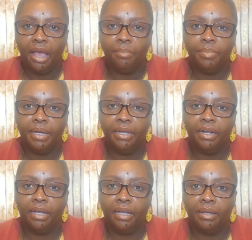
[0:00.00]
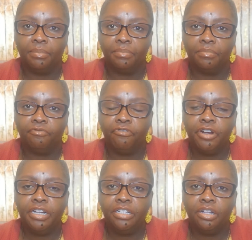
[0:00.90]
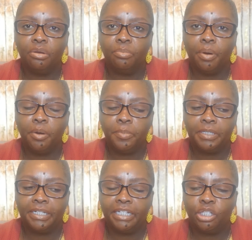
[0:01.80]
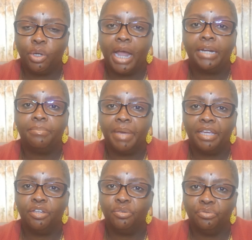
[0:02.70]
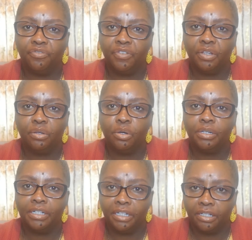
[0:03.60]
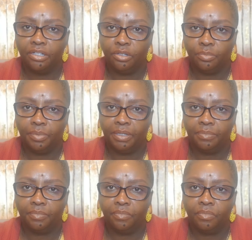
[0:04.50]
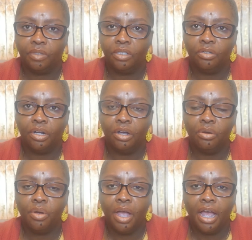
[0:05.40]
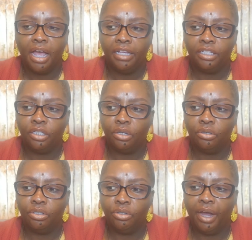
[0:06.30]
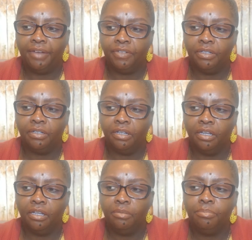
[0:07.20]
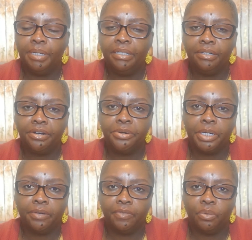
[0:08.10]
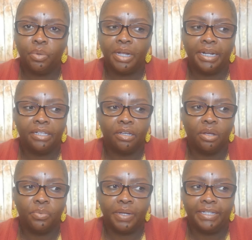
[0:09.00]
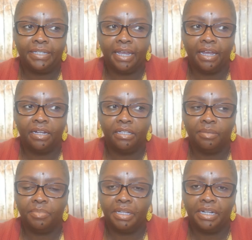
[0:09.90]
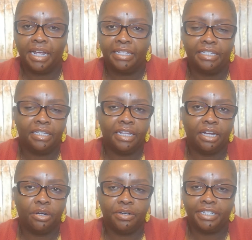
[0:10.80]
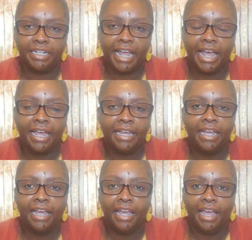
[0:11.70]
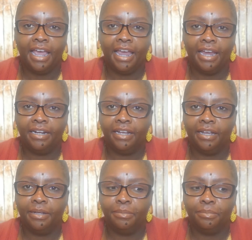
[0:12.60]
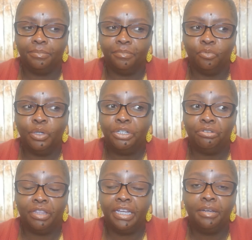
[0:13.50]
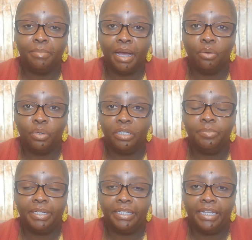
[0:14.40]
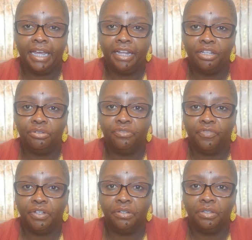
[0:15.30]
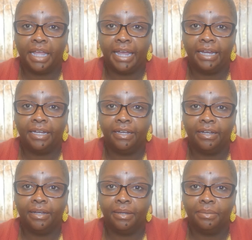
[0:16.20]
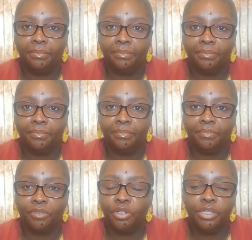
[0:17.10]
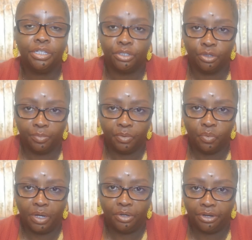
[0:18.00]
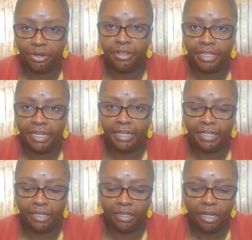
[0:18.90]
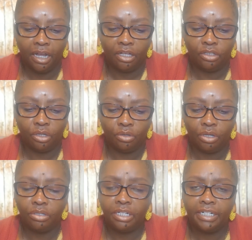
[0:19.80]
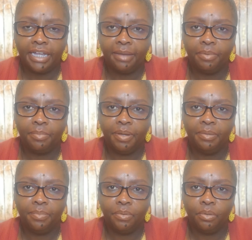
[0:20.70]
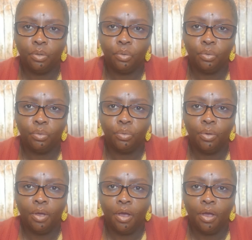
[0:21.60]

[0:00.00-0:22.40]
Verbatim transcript: But um, friends don't purposely try to make you feel or look stupid, you know. So you have to be leery of the one that's always saying something that's slick or sly. And um, when you think about what's been said, you feel like um, you're the stupid one or you're the idiot. So those are the type of people who